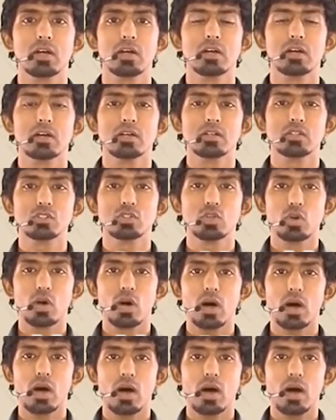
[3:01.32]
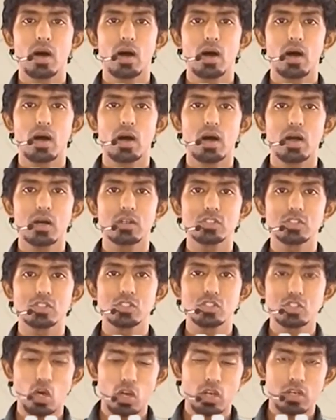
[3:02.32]
So
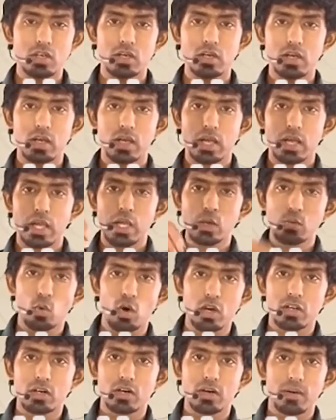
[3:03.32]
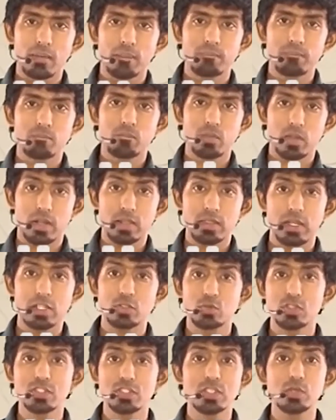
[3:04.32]
salt in water, right? That's what
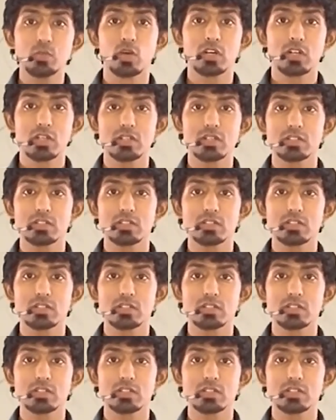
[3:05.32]
seawater is. Right?